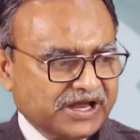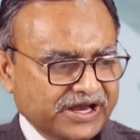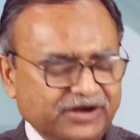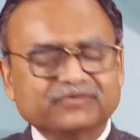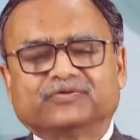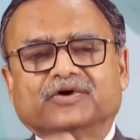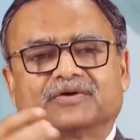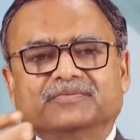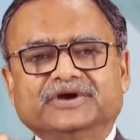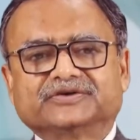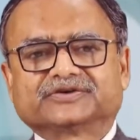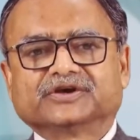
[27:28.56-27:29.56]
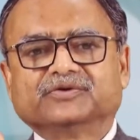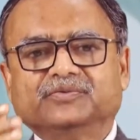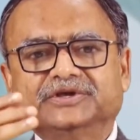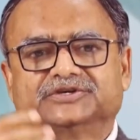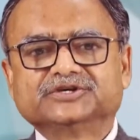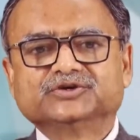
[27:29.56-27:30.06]
information
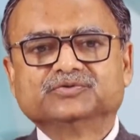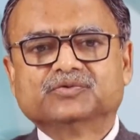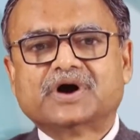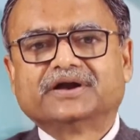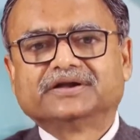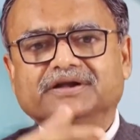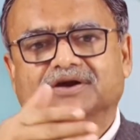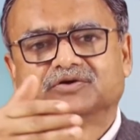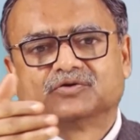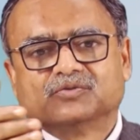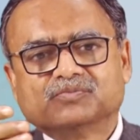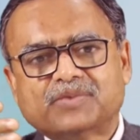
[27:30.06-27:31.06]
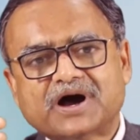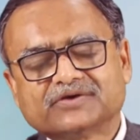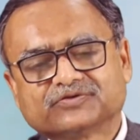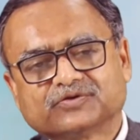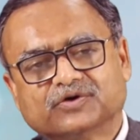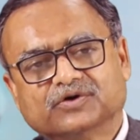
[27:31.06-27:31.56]
which you wanted to
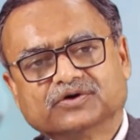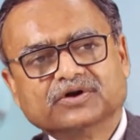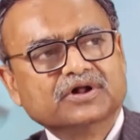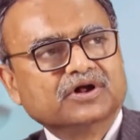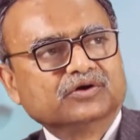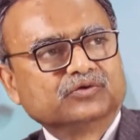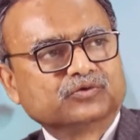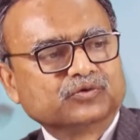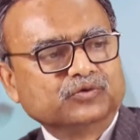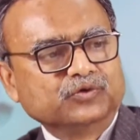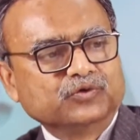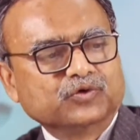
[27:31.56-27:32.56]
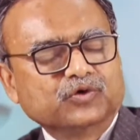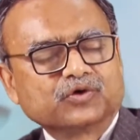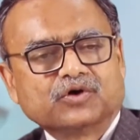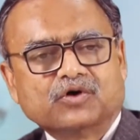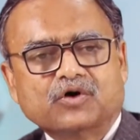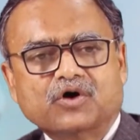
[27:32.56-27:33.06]
pass on to
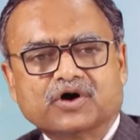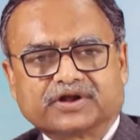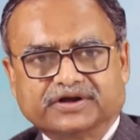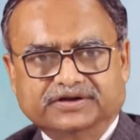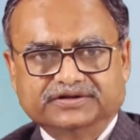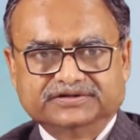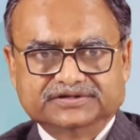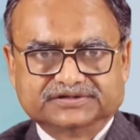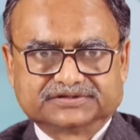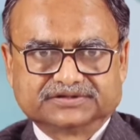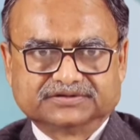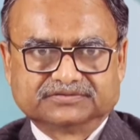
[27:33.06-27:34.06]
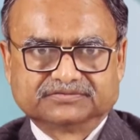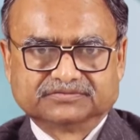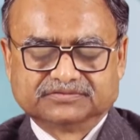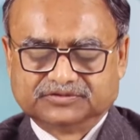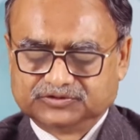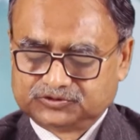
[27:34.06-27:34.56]
your organization.
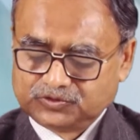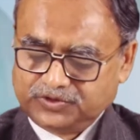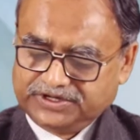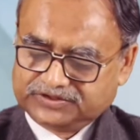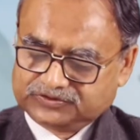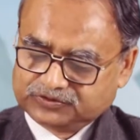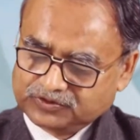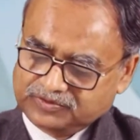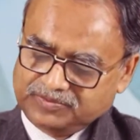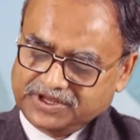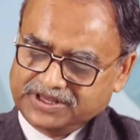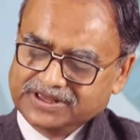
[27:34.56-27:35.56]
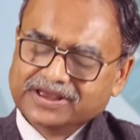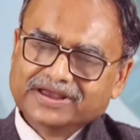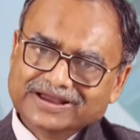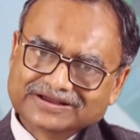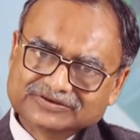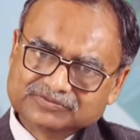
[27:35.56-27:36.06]
So, it should be
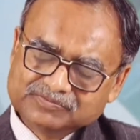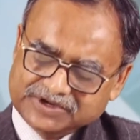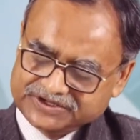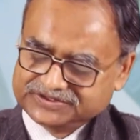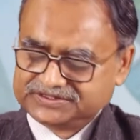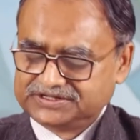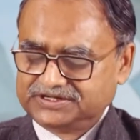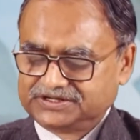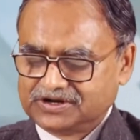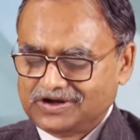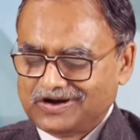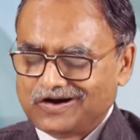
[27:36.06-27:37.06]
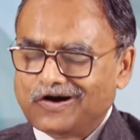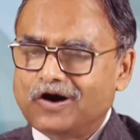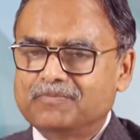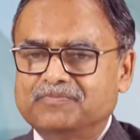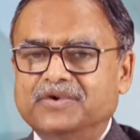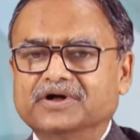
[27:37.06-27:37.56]
explicit,
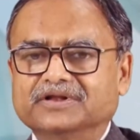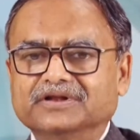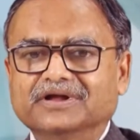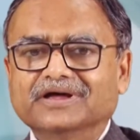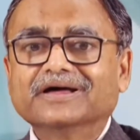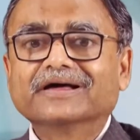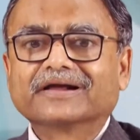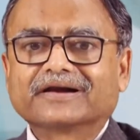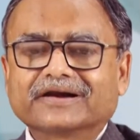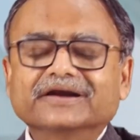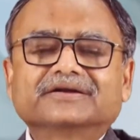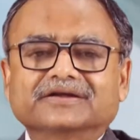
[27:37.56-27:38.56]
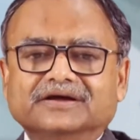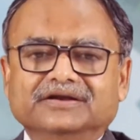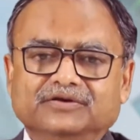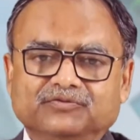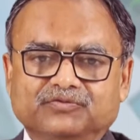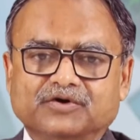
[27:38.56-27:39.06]
open, written
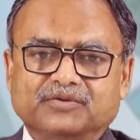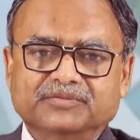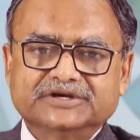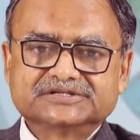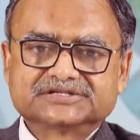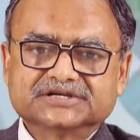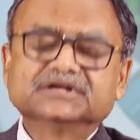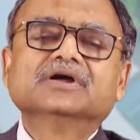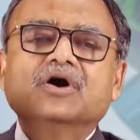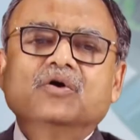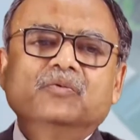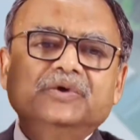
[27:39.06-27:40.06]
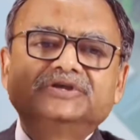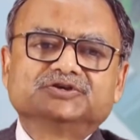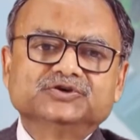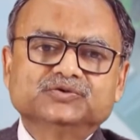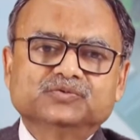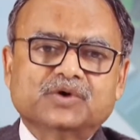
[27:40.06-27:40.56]
information which
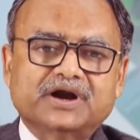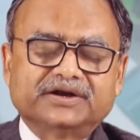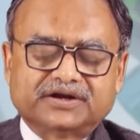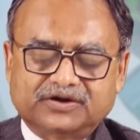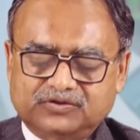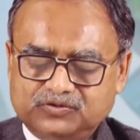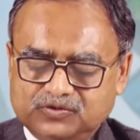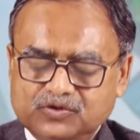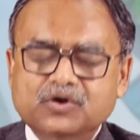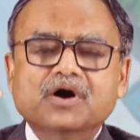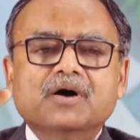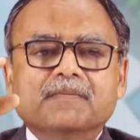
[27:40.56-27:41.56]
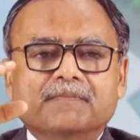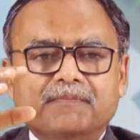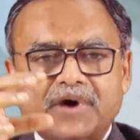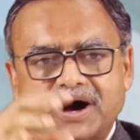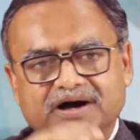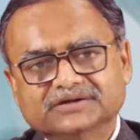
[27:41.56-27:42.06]
you wanted to
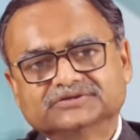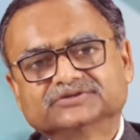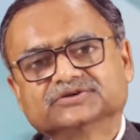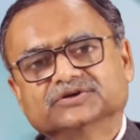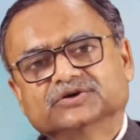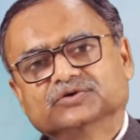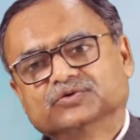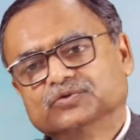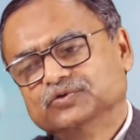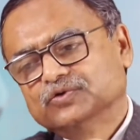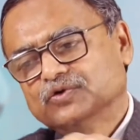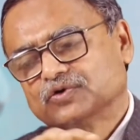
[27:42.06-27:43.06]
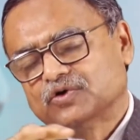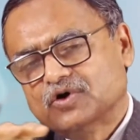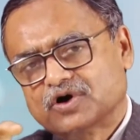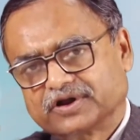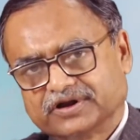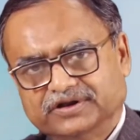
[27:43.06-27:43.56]
pass to your
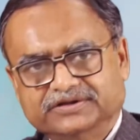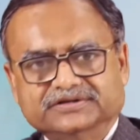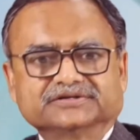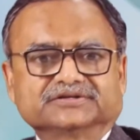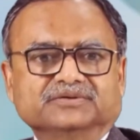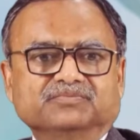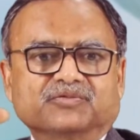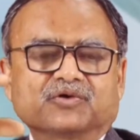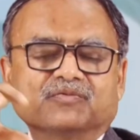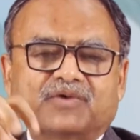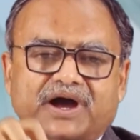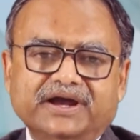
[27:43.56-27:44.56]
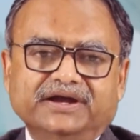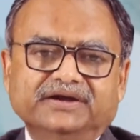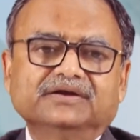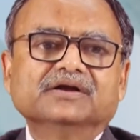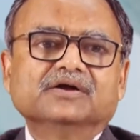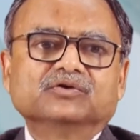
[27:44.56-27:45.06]
organization,
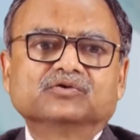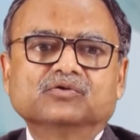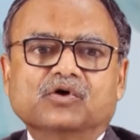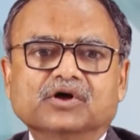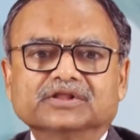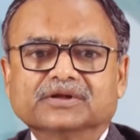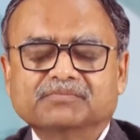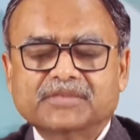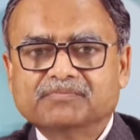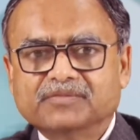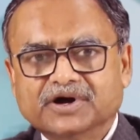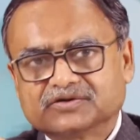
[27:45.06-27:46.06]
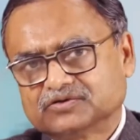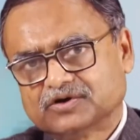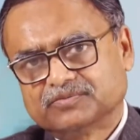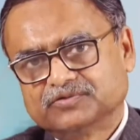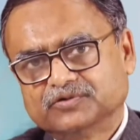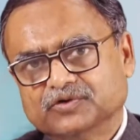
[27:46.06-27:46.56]
provide to all the members
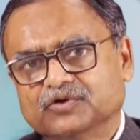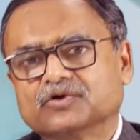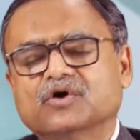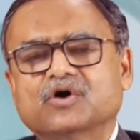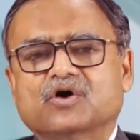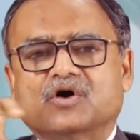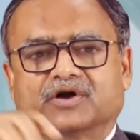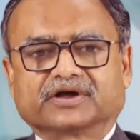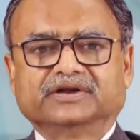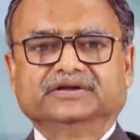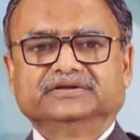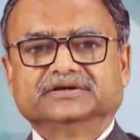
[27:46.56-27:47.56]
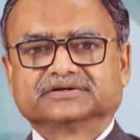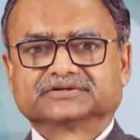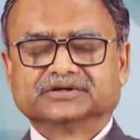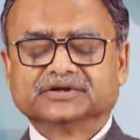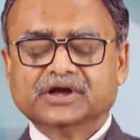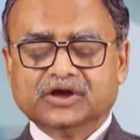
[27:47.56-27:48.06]
of your
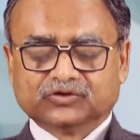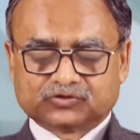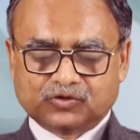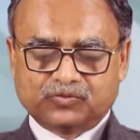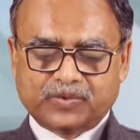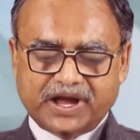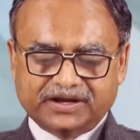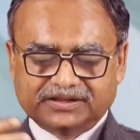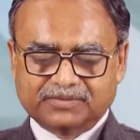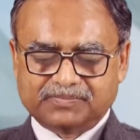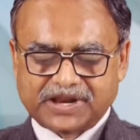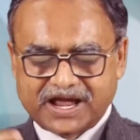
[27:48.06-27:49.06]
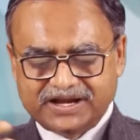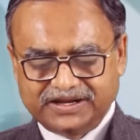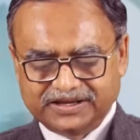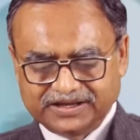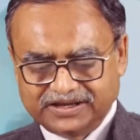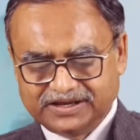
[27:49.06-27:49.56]
organization. So, when the
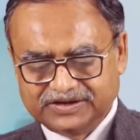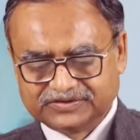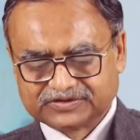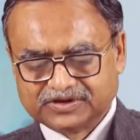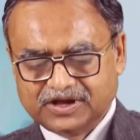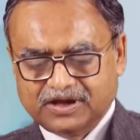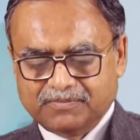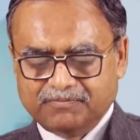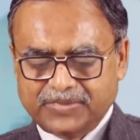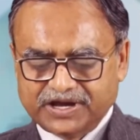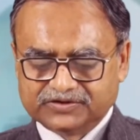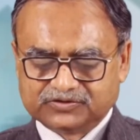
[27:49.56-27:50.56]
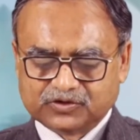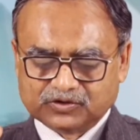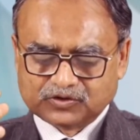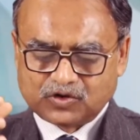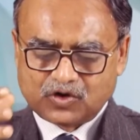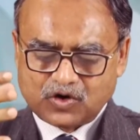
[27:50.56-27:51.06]
planning is based
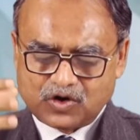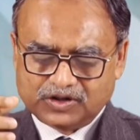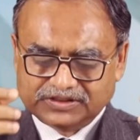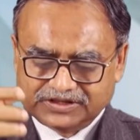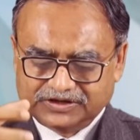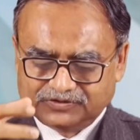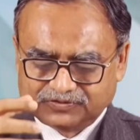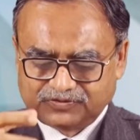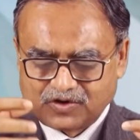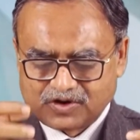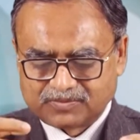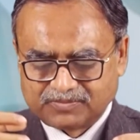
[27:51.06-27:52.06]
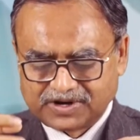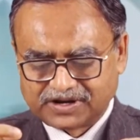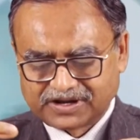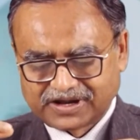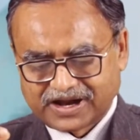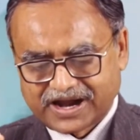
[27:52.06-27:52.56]
on all these formal
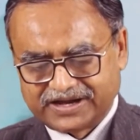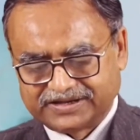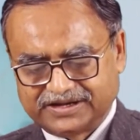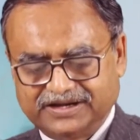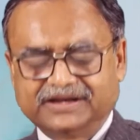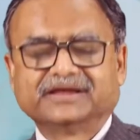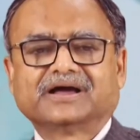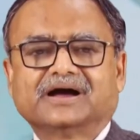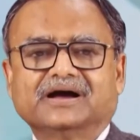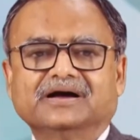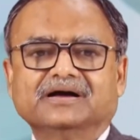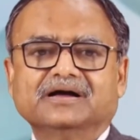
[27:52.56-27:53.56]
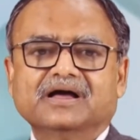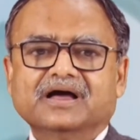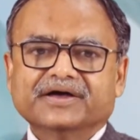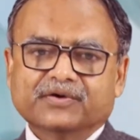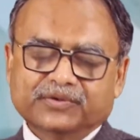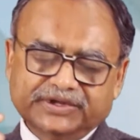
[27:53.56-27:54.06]
criteria
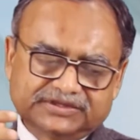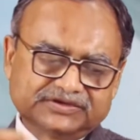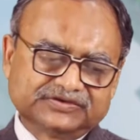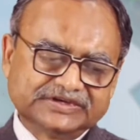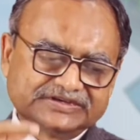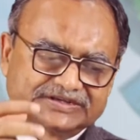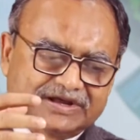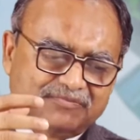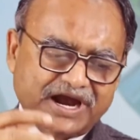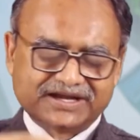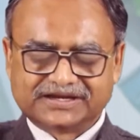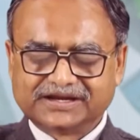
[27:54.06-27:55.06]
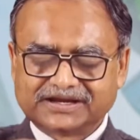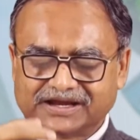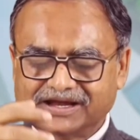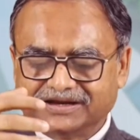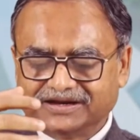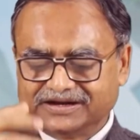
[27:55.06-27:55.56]
with systematic
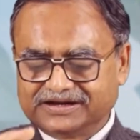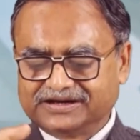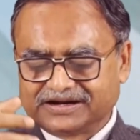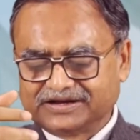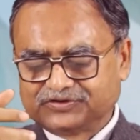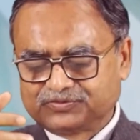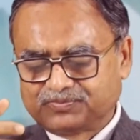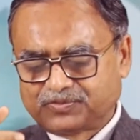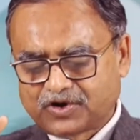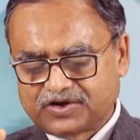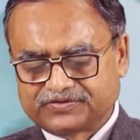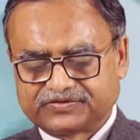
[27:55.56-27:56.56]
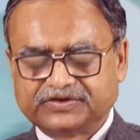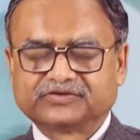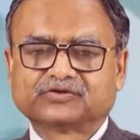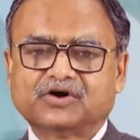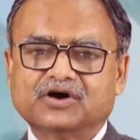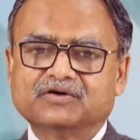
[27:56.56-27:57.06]
and rigorous process
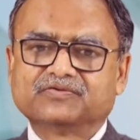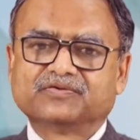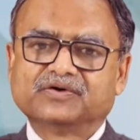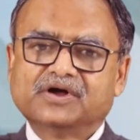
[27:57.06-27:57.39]
of